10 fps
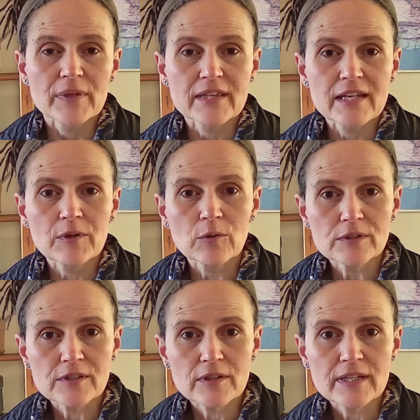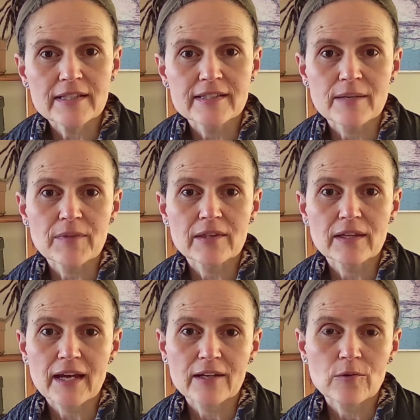Then we also need something that
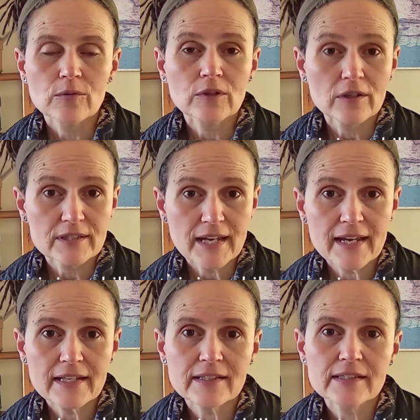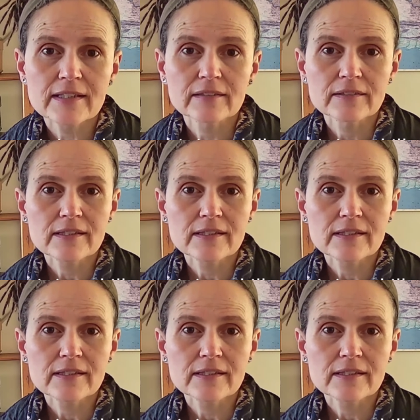I call containing skills,